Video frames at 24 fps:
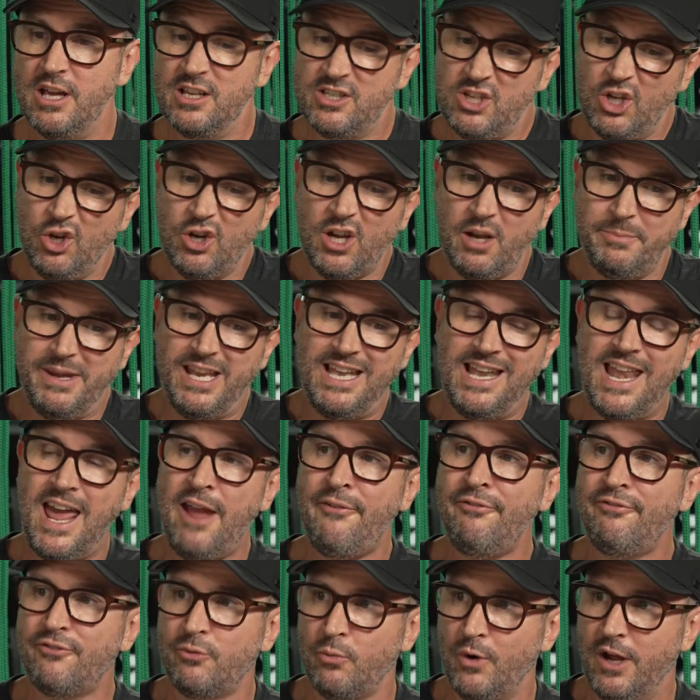So you're going to be
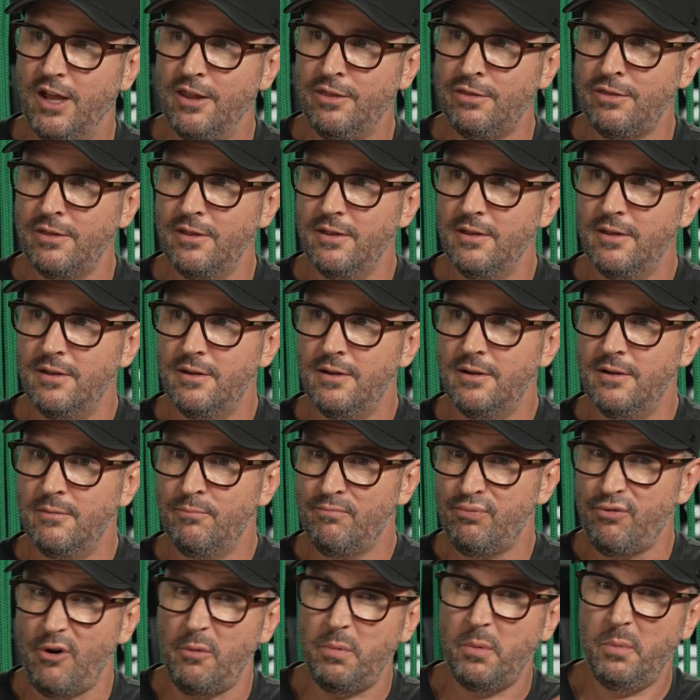left with
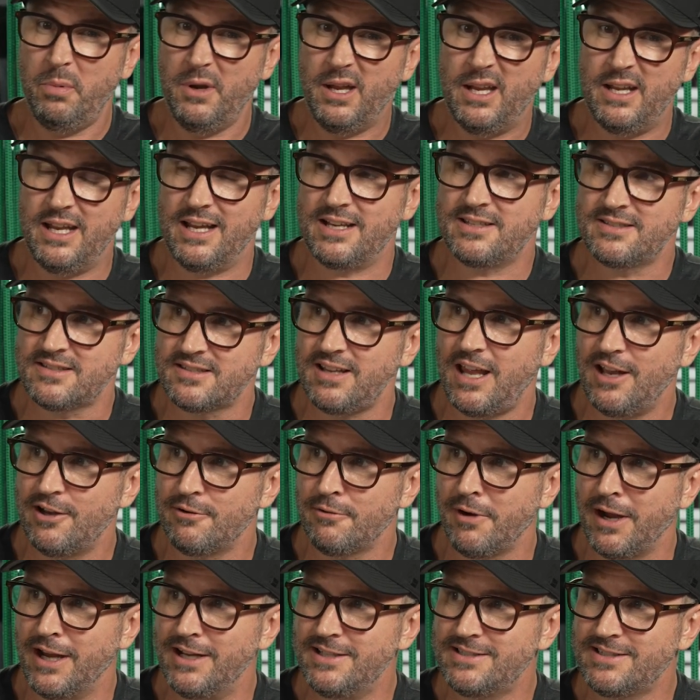probably an
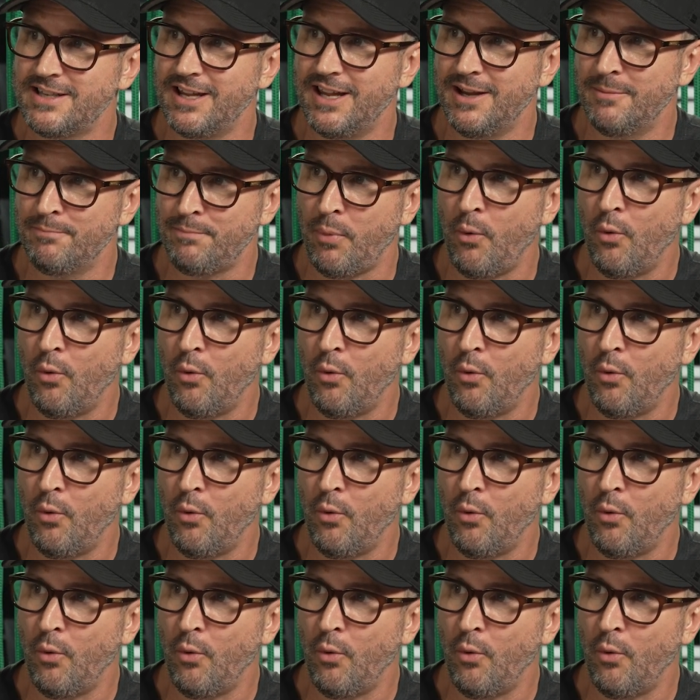accelerating